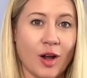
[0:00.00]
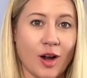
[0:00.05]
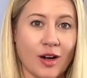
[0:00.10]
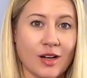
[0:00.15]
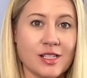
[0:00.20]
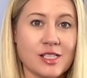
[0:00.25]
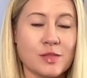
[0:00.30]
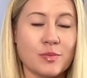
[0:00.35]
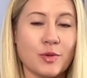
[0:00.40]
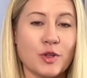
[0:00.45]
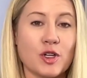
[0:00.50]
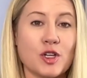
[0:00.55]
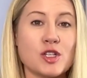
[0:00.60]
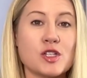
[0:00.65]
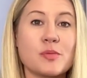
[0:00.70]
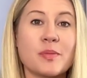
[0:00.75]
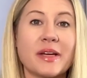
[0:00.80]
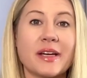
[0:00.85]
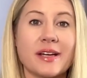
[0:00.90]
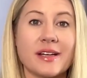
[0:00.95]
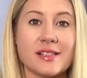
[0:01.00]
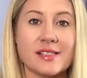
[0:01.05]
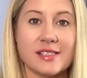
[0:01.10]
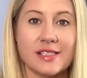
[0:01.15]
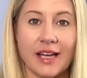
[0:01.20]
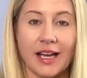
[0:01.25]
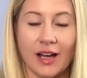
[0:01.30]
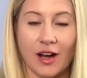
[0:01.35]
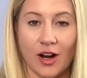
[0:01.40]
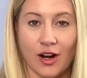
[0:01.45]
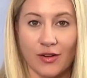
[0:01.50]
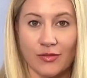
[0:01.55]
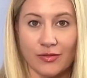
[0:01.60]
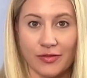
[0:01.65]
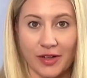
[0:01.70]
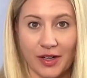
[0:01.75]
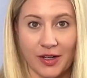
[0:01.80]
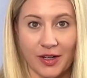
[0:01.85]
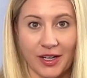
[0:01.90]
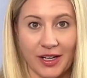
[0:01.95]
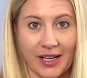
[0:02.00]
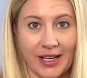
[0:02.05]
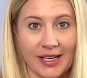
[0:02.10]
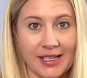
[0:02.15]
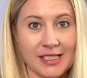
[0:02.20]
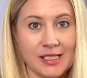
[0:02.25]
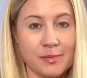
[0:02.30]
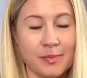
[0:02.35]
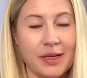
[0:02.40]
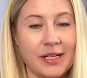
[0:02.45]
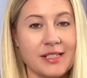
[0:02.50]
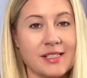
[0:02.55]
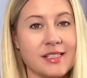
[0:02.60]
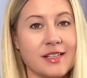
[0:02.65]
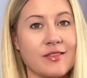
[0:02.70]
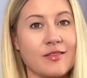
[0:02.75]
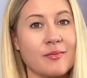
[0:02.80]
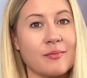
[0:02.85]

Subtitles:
are a splurge because they are very expensive,